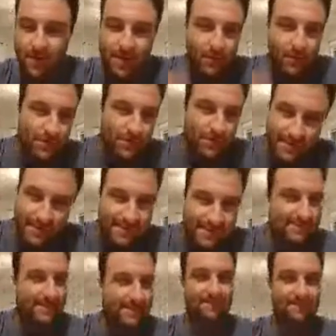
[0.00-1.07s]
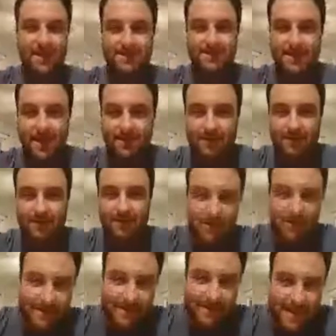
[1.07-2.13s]
We need that same mentality. We need
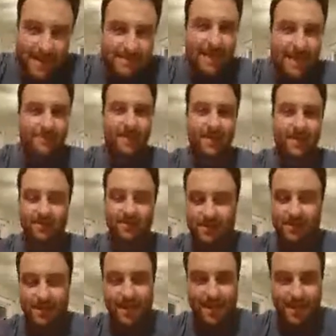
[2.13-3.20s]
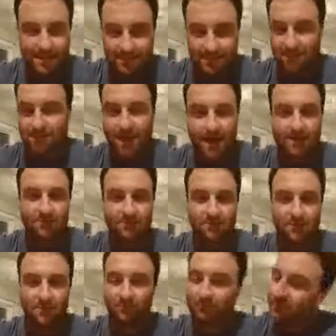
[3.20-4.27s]
that same energy in the locker
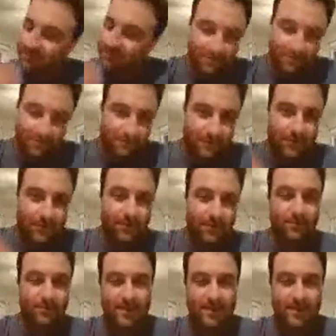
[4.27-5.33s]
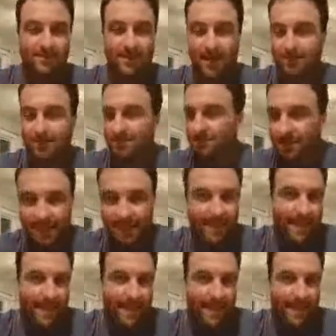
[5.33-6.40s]
room for the Red Sox to be like,
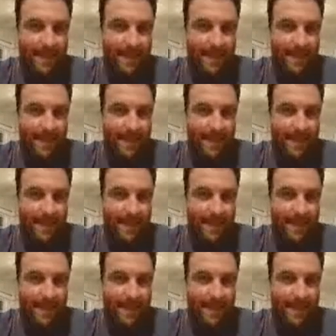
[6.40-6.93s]
hey, we